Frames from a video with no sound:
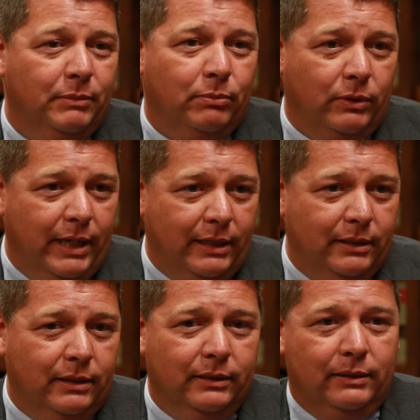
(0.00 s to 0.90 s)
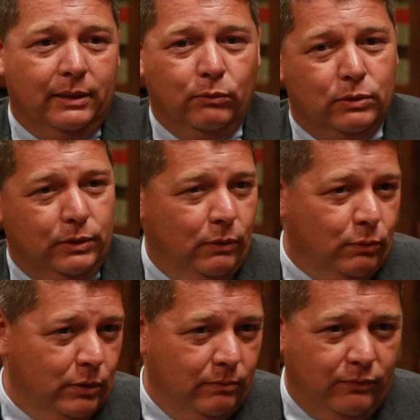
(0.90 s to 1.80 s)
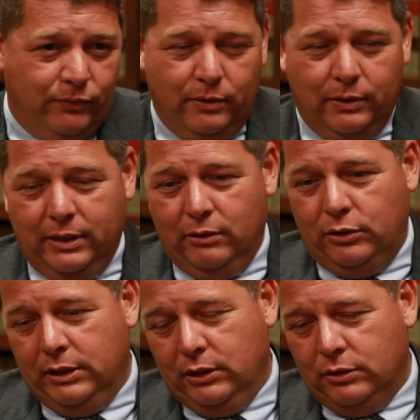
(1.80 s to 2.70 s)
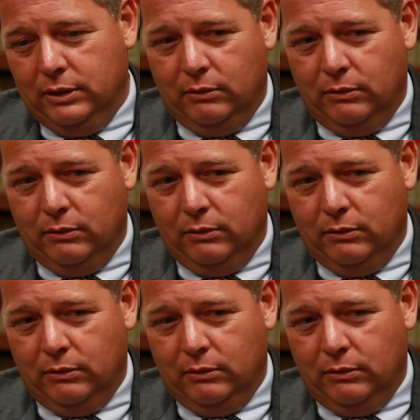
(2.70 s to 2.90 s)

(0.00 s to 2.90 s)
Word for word: be protected and that there was no room for negotiation,